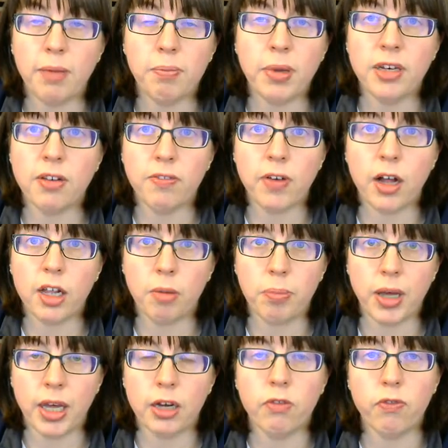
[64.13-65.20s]
had been
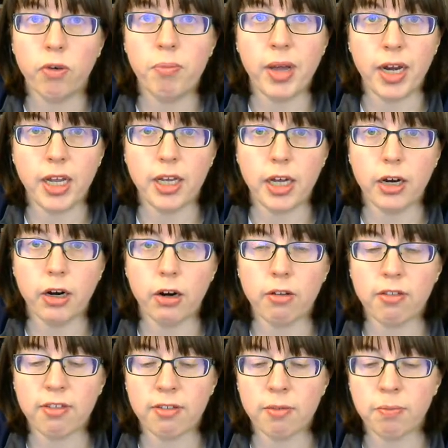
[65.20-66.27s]
developing for many
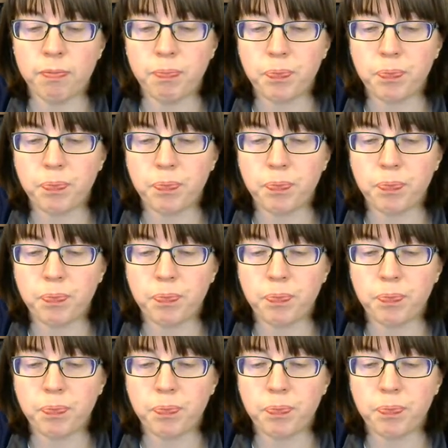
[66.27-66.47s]
years.